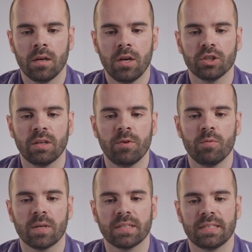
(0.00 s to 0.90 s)
Not
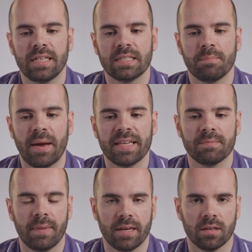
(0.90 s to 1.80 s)
everyone that needs a
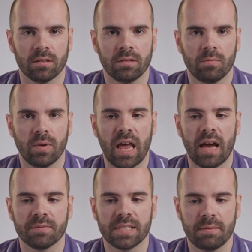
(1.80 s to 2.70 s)
pacemaker will
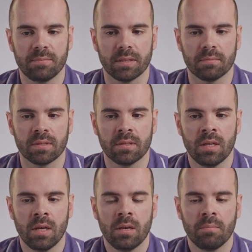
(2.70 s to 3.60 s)
have symptoms,
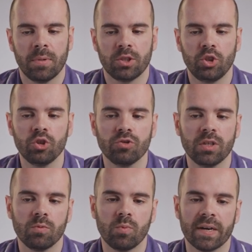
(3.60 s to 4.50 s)
but
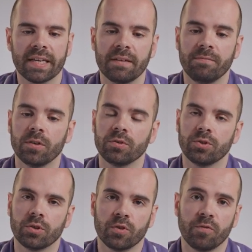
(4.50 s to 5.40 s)
usually one can feel
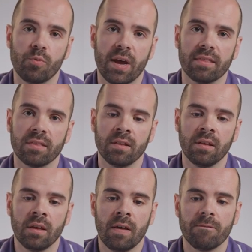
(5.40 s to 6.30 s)
short of breath,
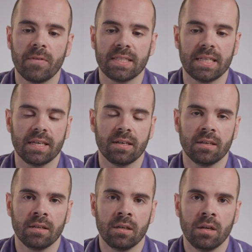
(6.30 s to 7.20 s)
fatigue,
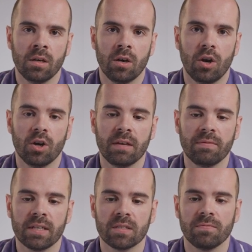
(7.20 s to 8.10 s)
or
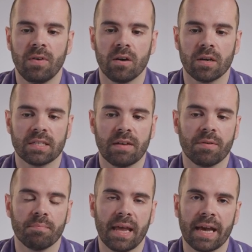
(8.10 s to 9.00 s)
even as far as
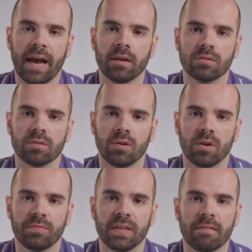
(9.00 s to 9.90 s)
having blackouts
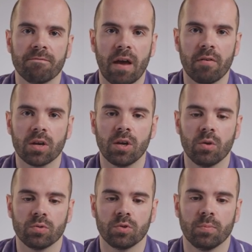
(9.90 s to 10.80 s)
or feeling very
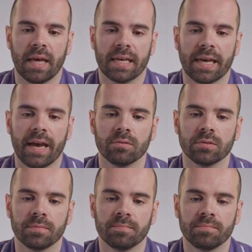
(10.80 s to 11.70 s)
close to blacking out.